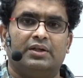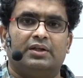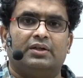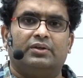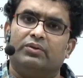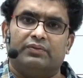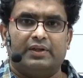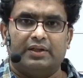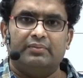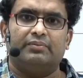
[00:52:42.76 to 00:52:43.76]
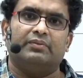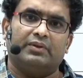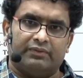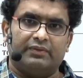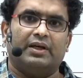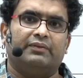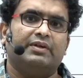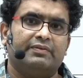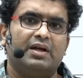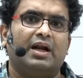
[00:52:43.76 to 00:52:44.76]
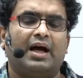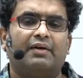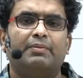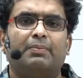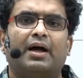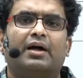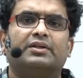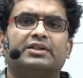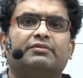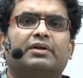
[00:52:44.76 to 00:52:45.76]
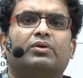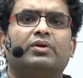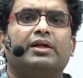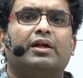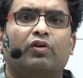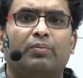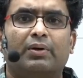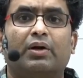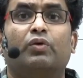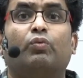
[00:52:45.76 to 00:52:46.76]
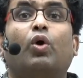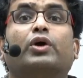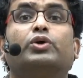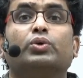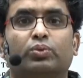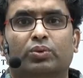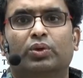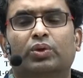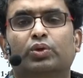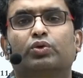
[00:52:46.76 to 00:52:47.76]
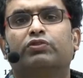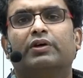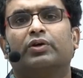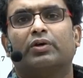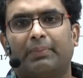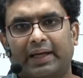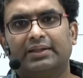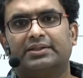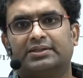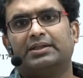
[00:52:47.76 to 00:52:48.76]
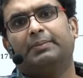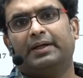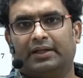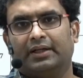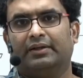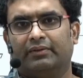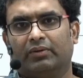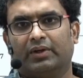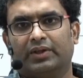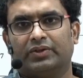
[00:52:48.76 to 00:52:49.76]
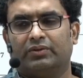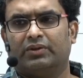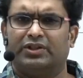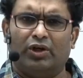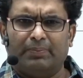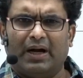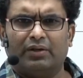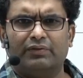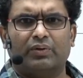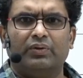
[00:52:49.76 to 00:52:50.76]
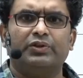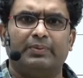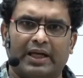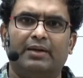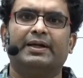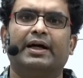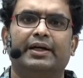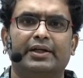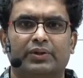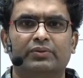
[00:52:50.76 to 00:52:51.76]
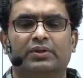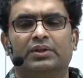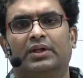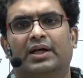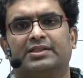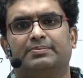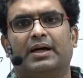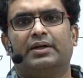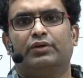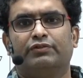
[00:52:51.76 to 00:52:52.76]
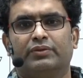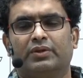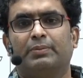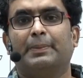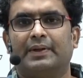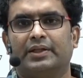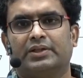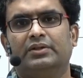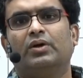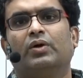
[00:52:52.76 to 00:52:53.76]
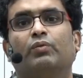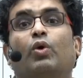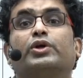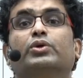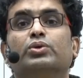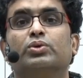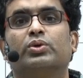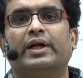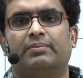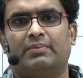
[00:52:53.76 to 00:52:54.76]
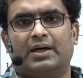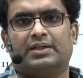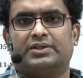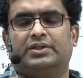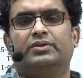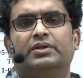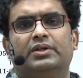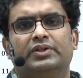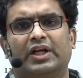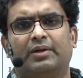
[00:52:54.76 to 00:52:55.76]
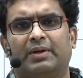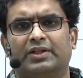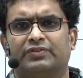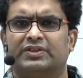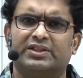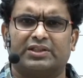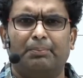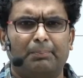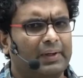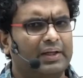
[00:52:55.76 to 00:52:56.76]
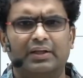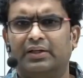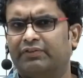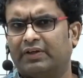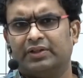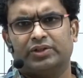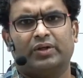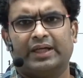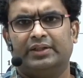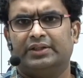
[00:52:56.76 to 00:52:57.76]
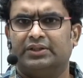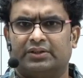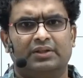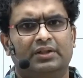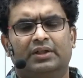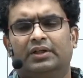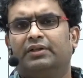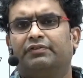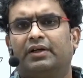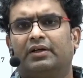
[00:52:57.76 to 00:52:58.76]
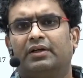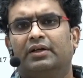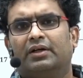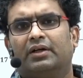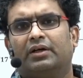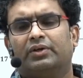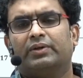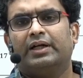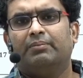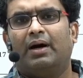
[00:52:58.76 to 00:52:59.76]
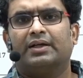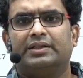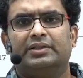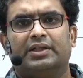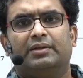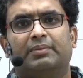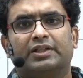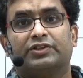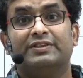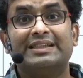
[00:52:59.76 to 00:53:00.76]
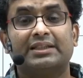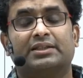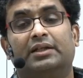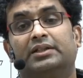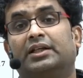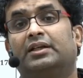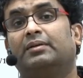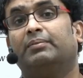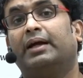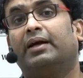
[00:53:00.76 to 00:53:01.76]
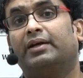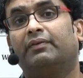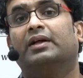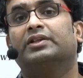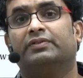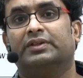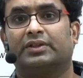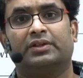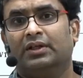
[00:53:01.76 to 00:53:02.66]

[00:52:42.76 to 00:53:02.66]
Don't worry, we will have a plan somewhere around in November on what to do for your mains separately. Okay, so it's not part of the course, but I'll be guiding you as a part of your preparation on what to do to get marks in your JEE mains physics. Completely different, chalk and cheese different to get marks in JEE mains physics and JEE advanced physics.